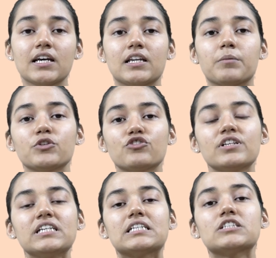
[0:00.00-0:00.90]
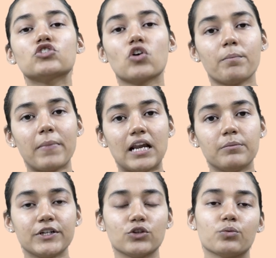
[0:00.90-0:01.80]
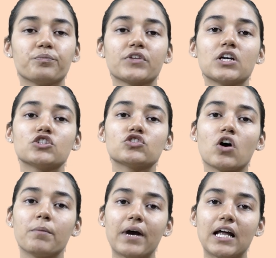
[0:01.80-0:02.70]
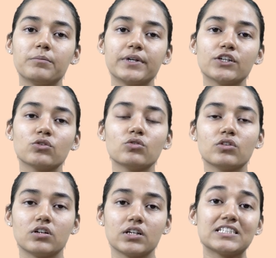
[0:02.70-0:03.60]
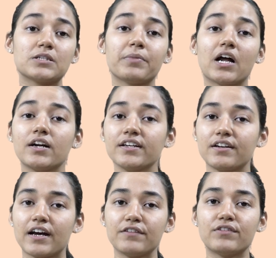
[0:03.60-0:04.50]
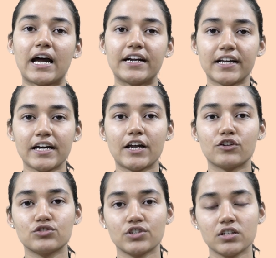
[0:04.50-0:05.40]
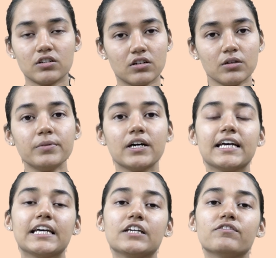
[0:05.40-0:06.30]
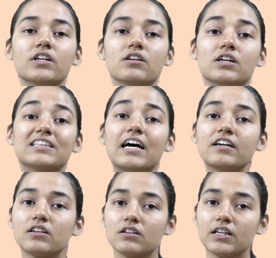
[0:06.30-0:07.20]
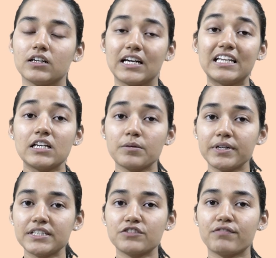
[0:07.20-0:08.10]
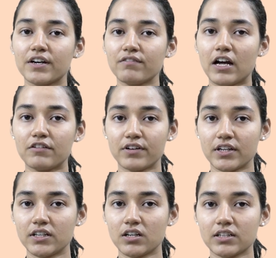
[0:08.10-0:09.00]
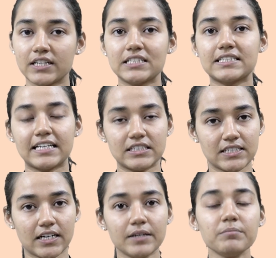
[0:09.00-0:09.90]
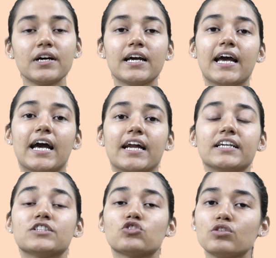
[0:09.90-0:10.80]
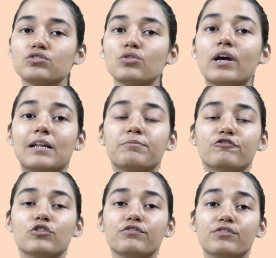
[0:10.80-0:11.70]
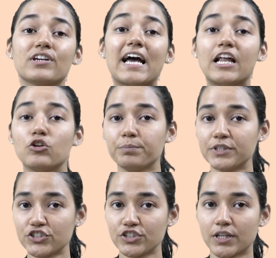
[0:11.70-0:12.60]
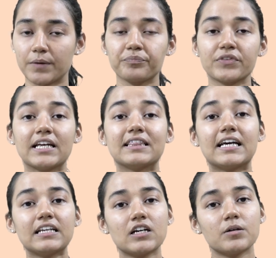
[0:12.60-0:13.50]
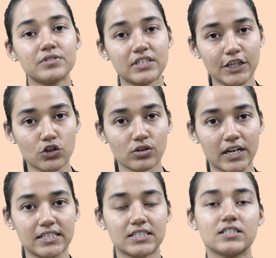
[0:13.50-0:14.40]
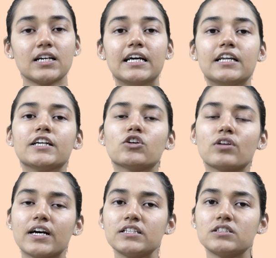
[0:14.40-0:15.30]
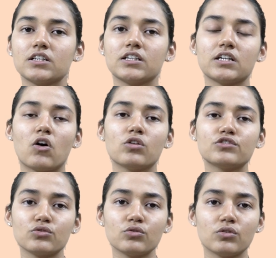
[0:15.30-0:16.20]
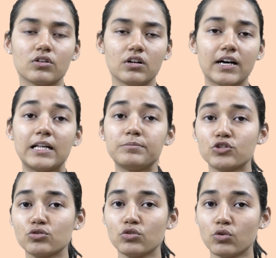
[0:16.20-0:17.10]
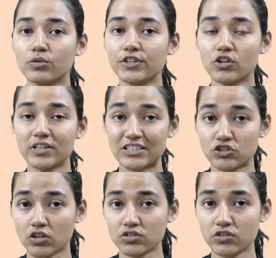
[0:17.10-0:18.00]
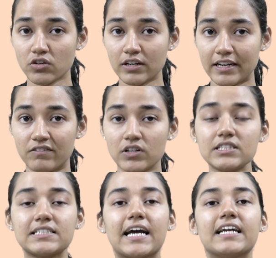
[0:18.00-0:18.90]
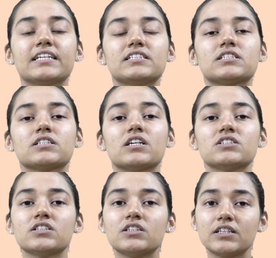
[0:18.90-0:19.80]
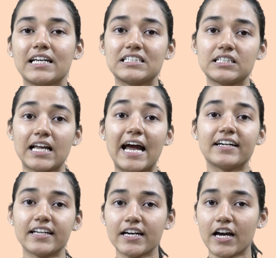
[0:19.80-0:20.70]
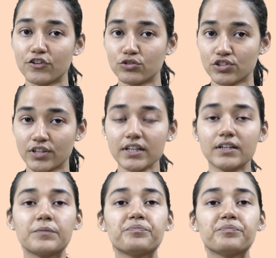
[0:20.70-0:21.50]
Number three is saw palmetto. Saw palmetto is a plant-derived anti-androgenic herb. Even that inhibits 5-alpha reductase enzyme, and it's also helpful for alopecia. Then comes licorice. Licorice also helps to lower your testosterone levels, and it's considered as an anti-androgenic.